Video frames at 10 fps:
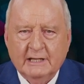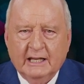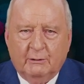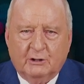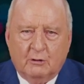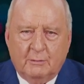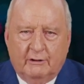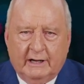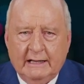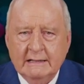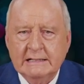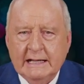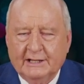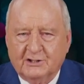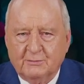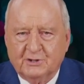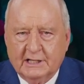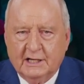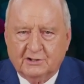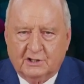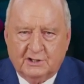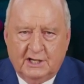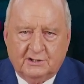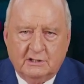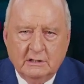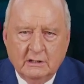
He went to America, had some singing success.